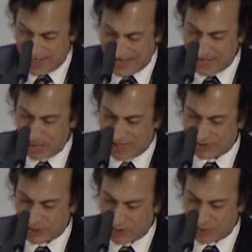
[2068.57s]
anyway,
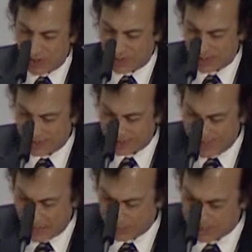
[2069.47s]
so
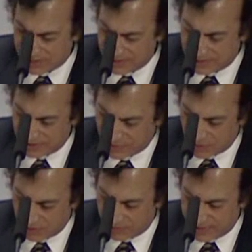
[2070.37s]
that was the
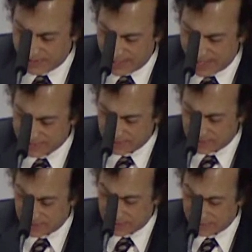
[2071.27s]
whole thing. And
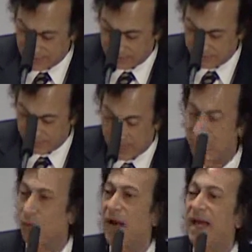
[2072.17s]
by
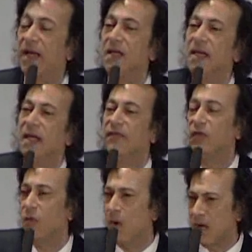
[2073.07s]
the way, if
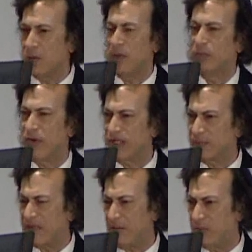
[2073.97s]
you want to impress
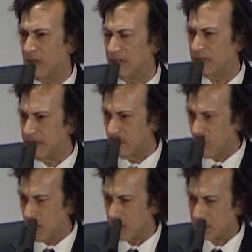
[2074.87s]
people, it still
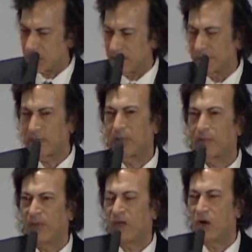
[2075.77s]
works.
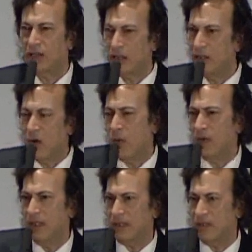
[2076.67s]
Because no
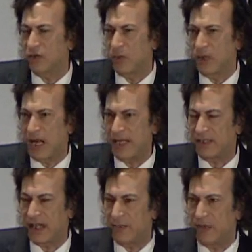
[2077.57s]
one listens to what I
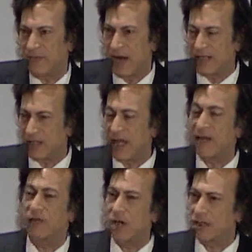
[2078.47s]
say, but if I say
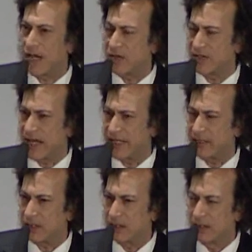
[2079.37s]
Voltaire said it,